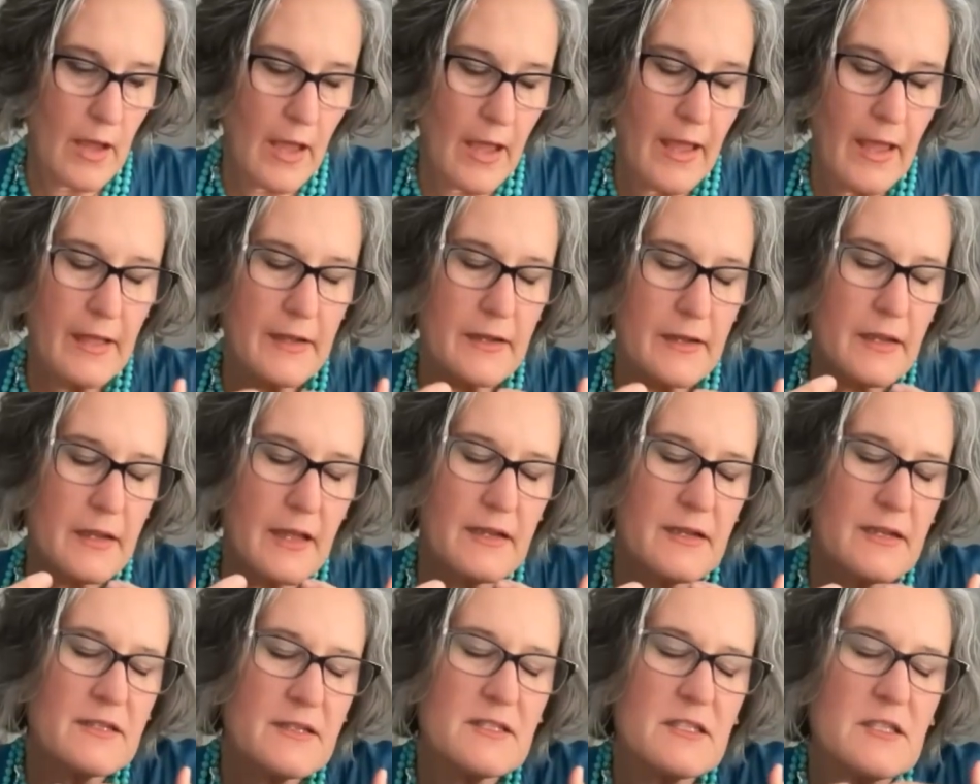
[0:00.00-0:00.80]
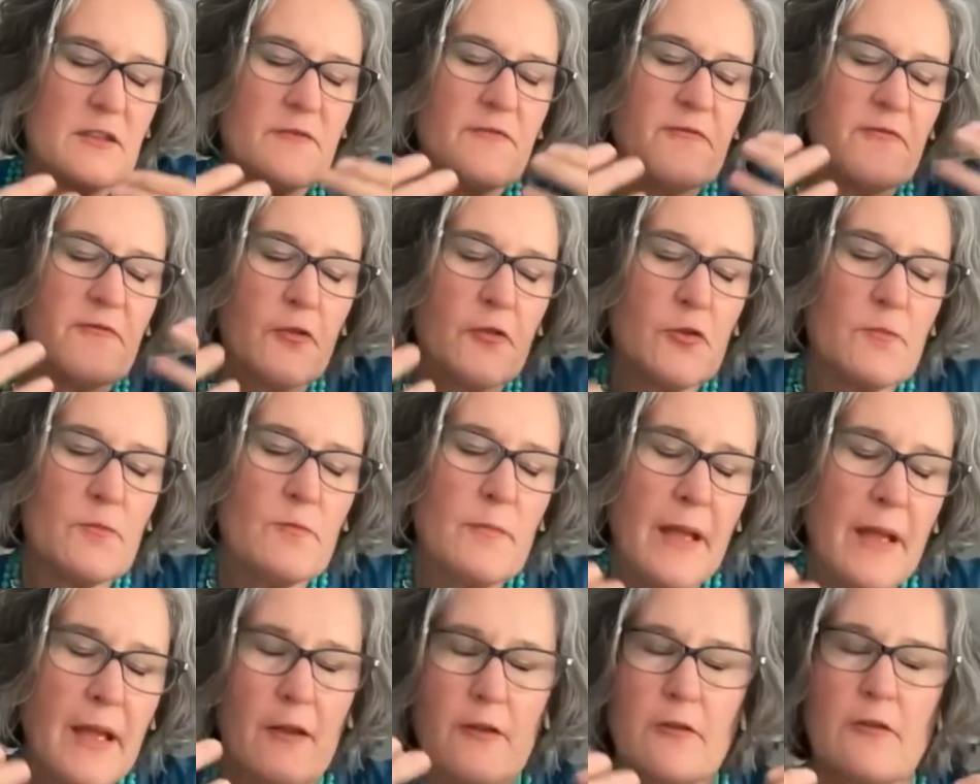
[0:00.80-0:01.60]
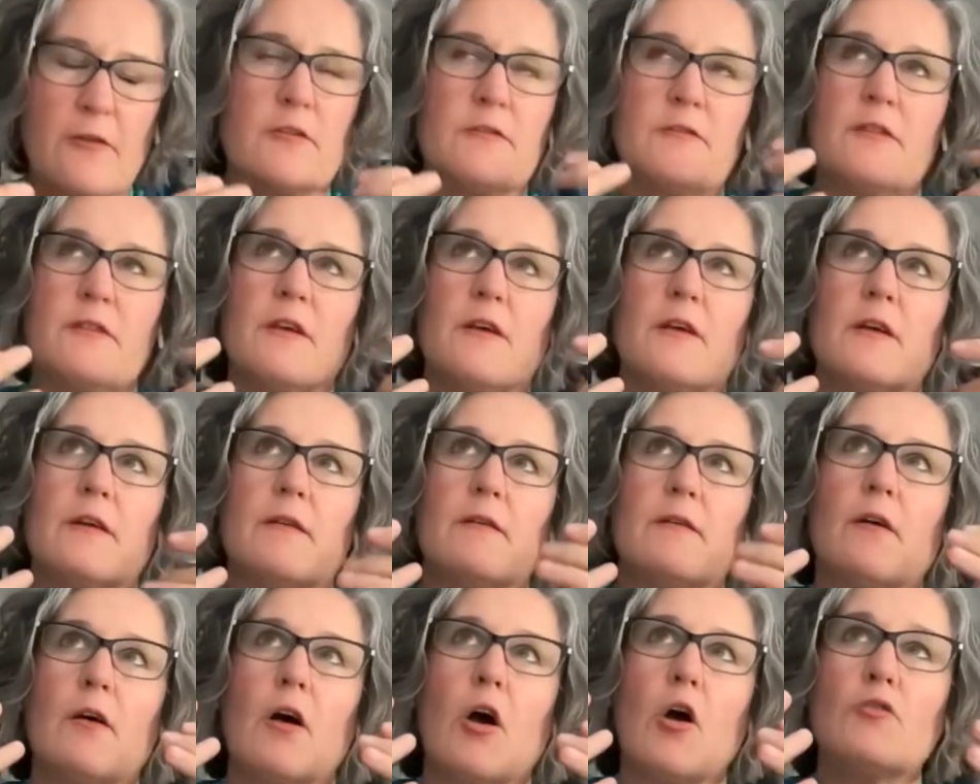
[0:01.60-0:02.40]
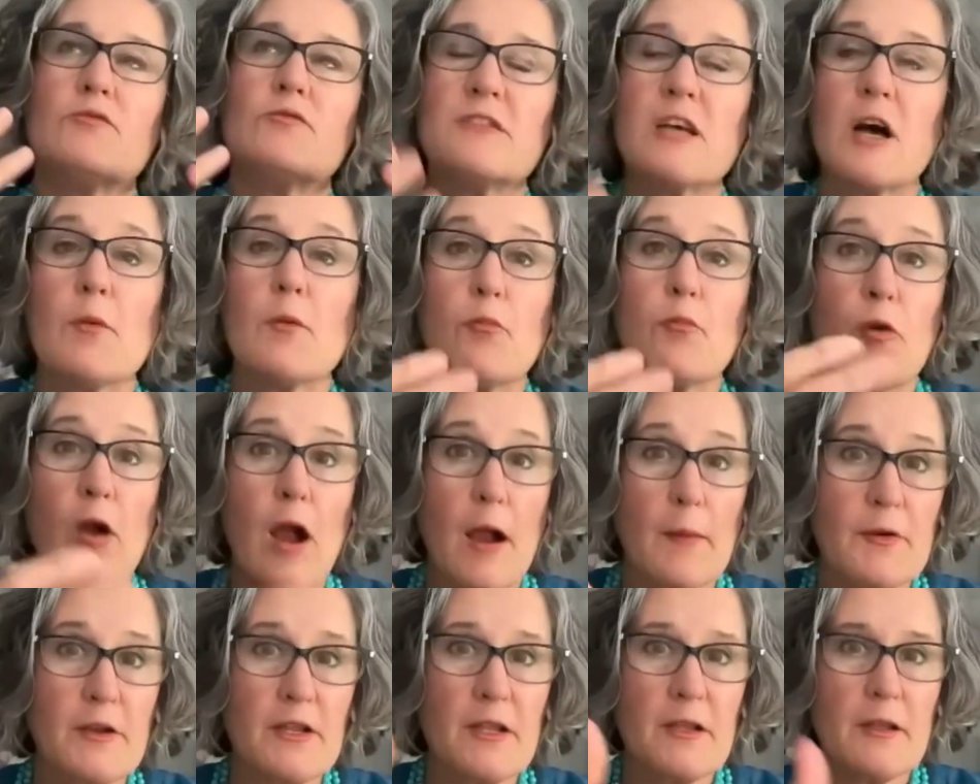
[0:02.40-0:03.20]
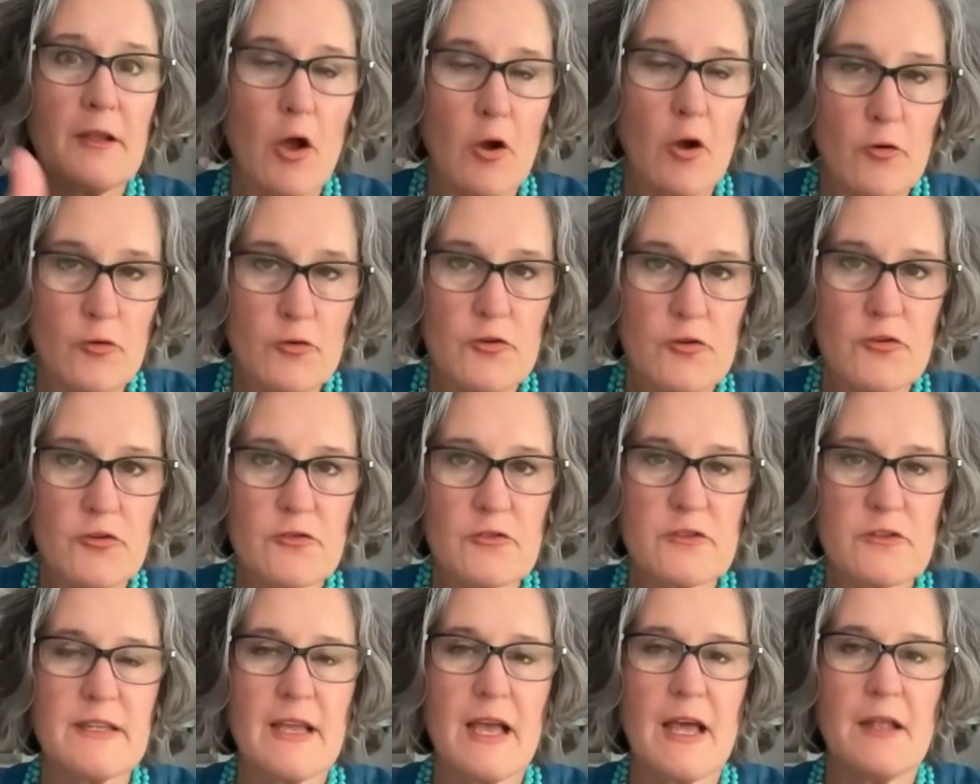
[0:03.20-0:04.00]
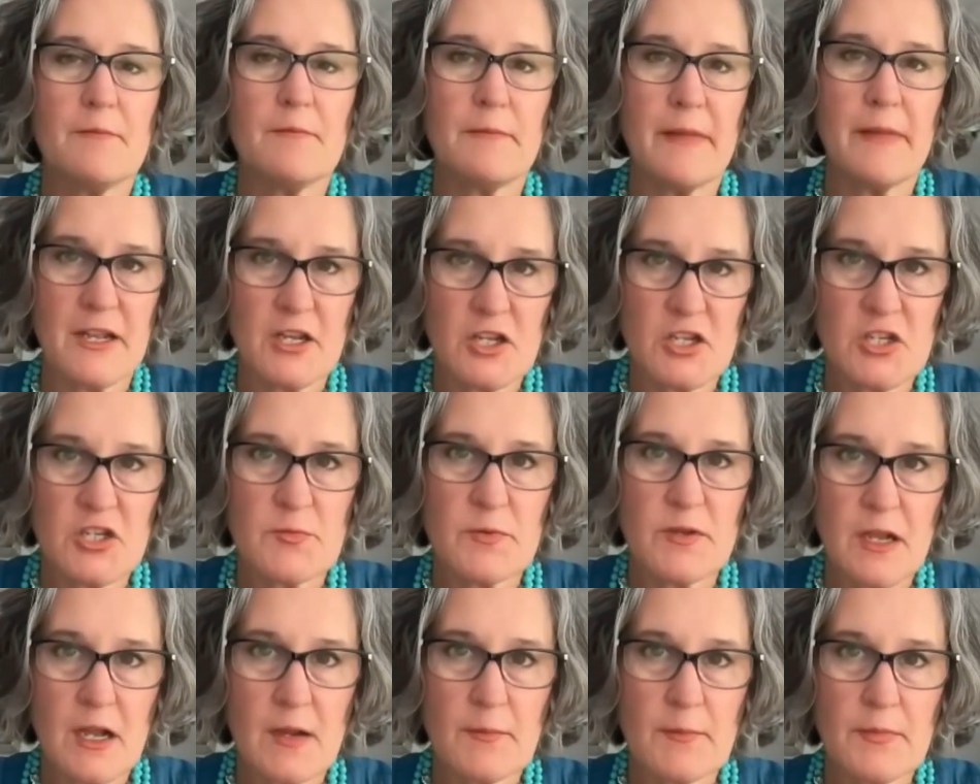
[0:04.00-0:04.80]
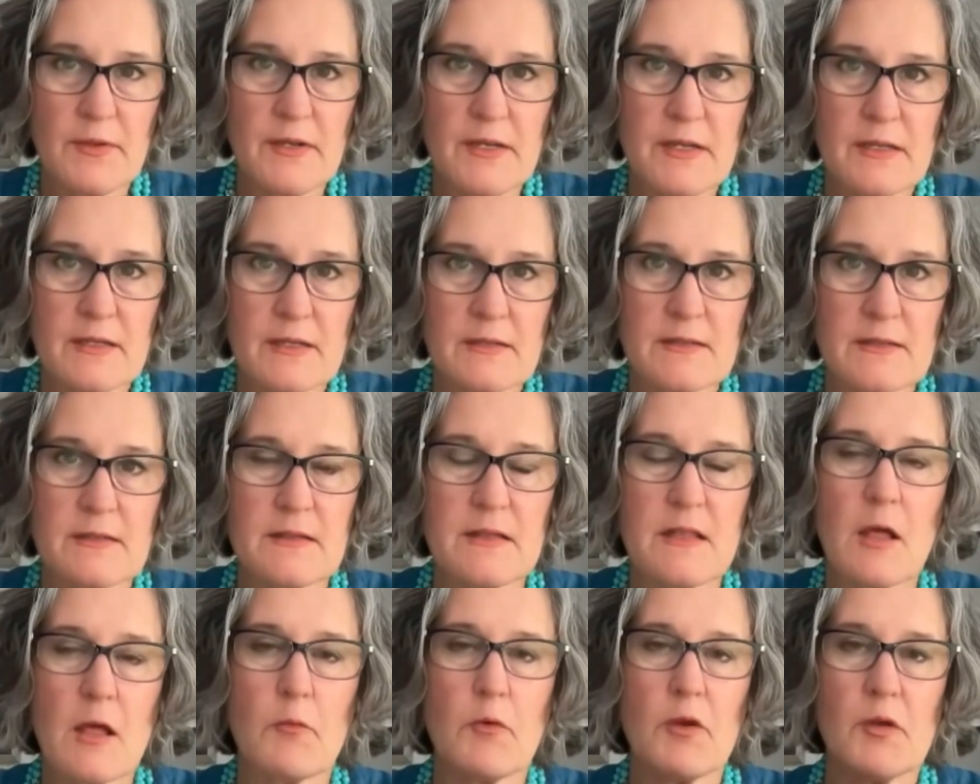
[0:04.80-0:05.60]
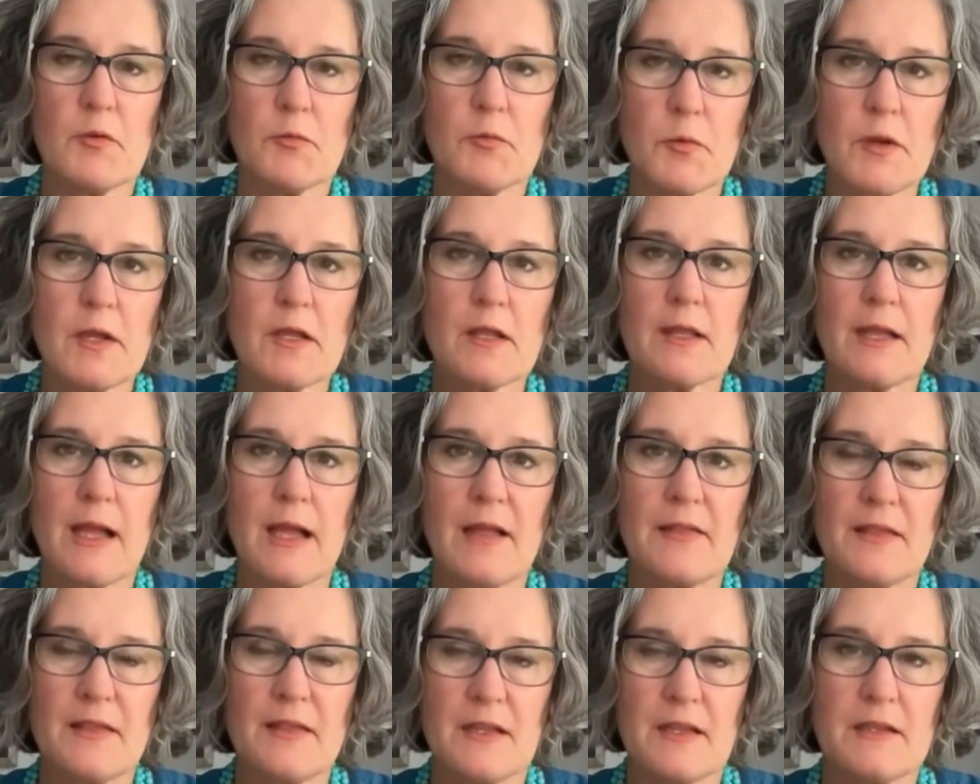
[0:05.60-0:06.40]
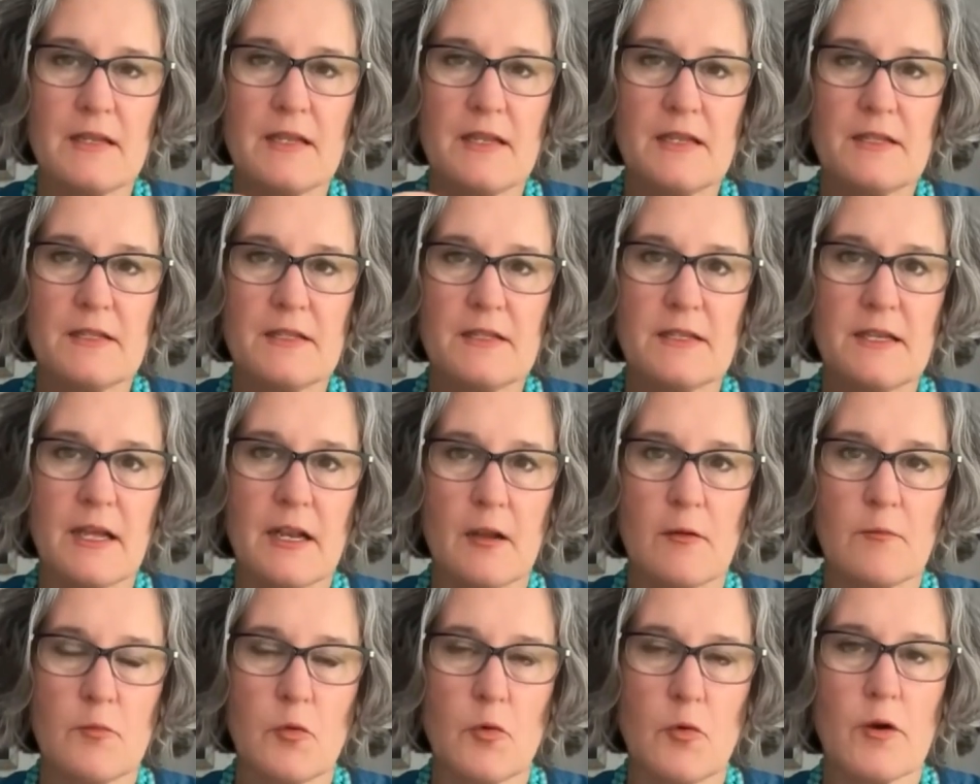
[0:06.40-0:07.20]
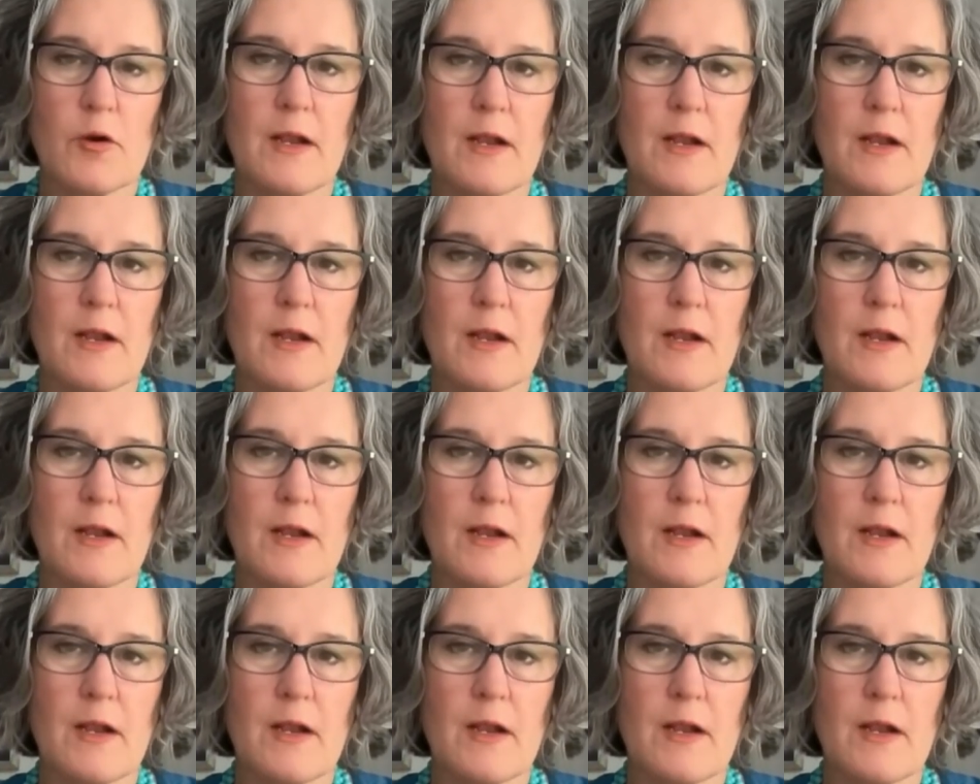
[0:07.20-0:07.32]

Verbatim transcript: and and it's the food ma- or the hotel property owners and management companies that we really I think need to get on board.